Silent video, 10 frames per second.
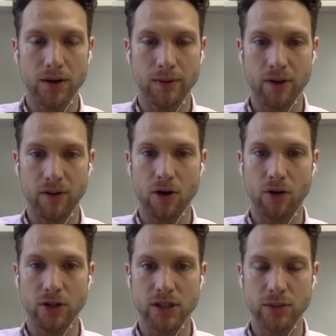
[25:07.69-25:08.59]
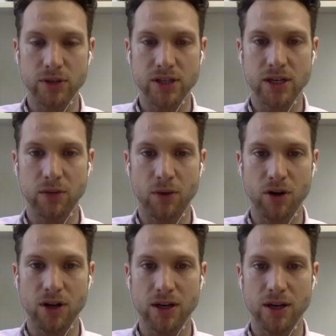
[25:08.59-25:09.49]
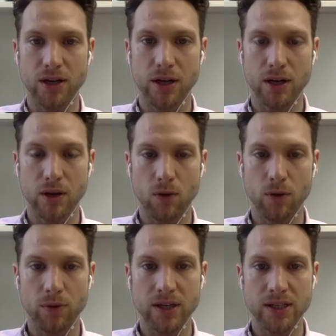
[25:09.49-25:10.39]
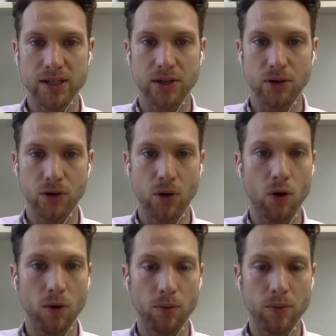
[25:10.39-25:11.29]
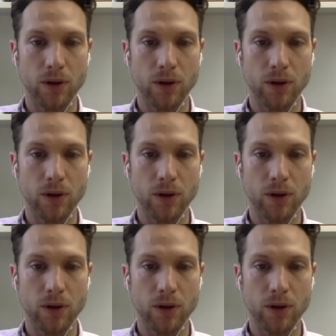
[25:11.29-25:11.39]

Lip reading: The amount of condo listings that we're seeing on the market would have been considered norm.